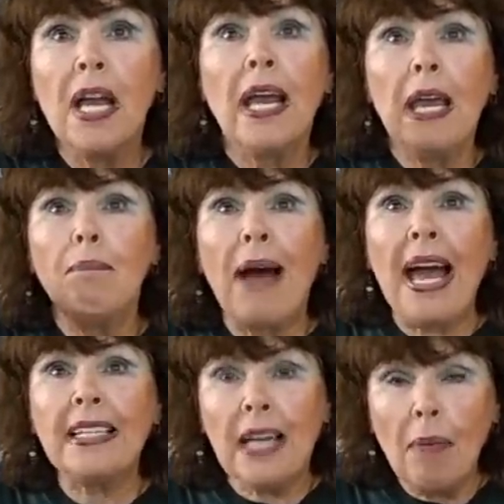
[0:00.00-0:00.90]
He
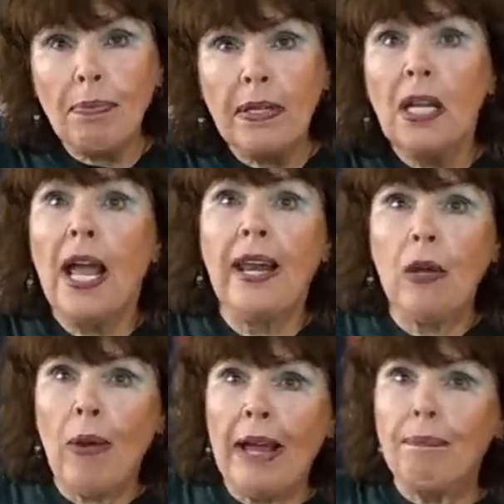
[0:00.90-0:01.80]
backed up, and he
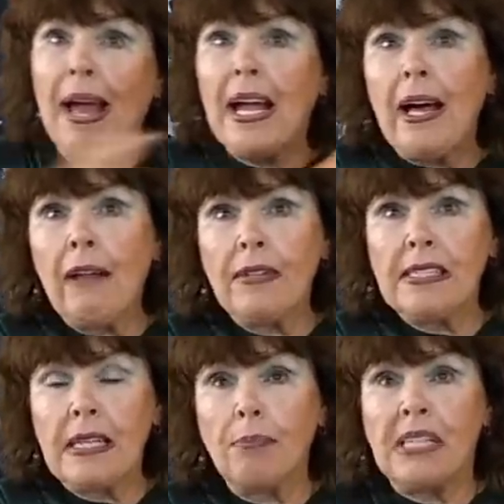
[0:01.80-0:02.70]
ran back out of the
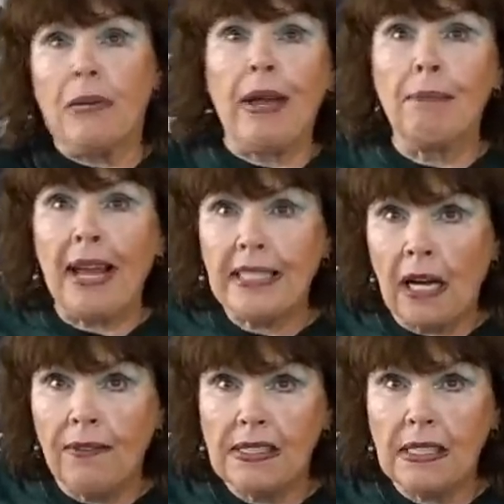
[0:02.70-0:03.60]
steps, and he ran back
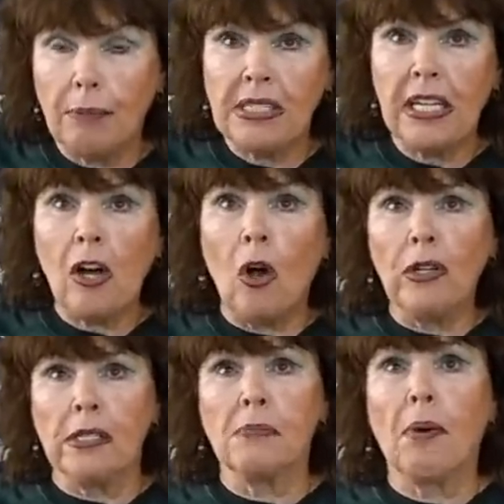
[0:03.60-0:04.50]
down the steps, and he
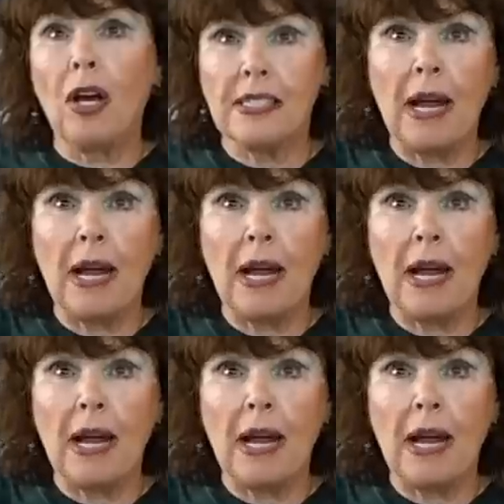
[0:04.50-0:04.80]
called his boss.